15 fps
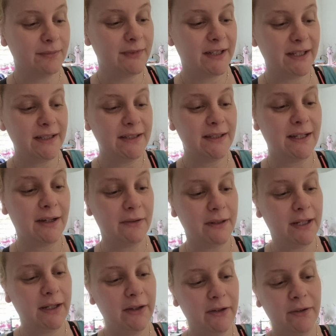This now
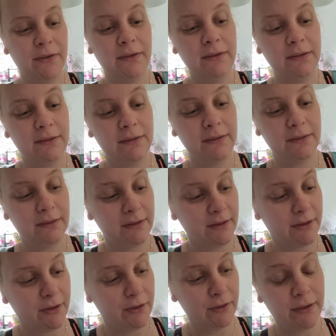need to
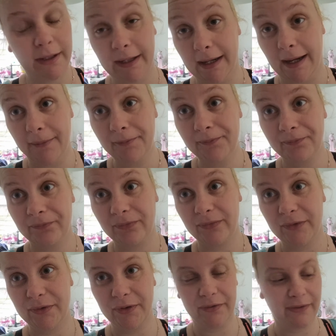cook again
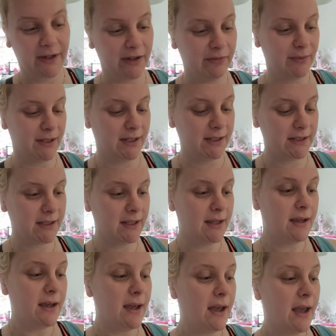for 5 minutes,
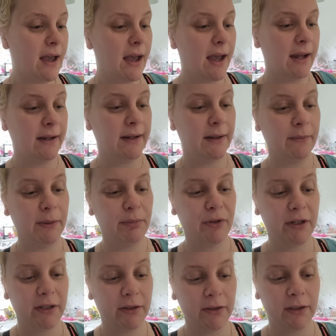and then we put
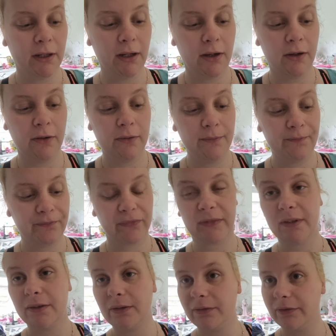it on a low
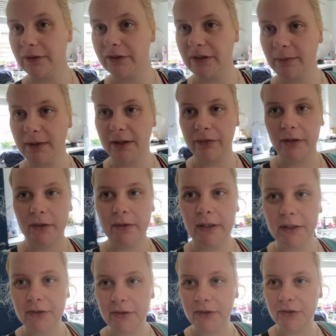for simmer. If you do
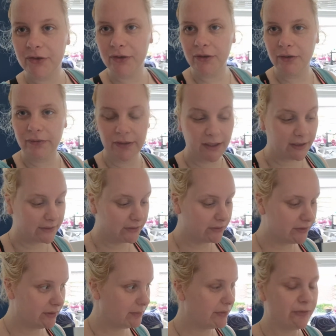this on a stove, it has to
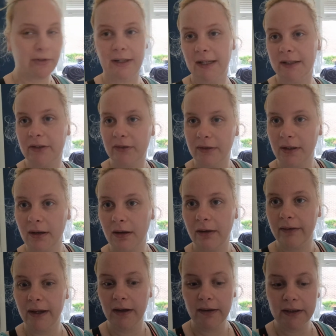simmer for like 2.5
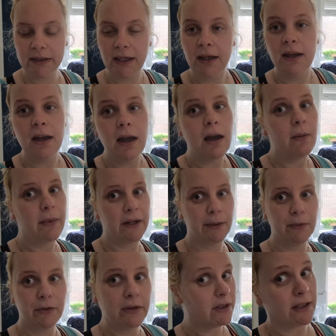hours, but I'm
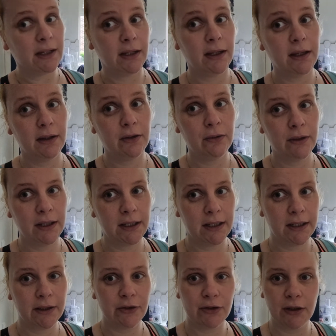doing it
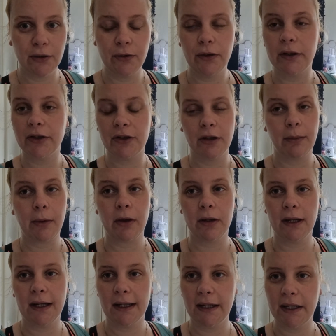in a slow cooker, so I'm gonna
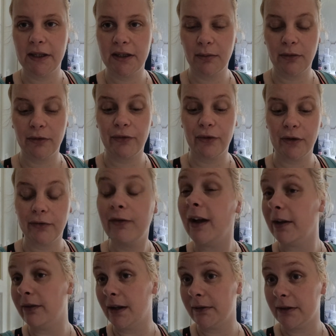let it simmer for
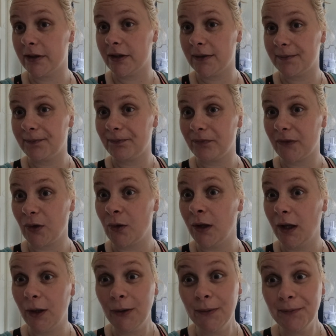5 hours on
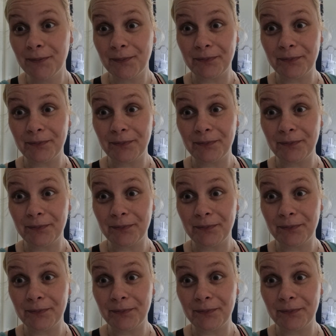low,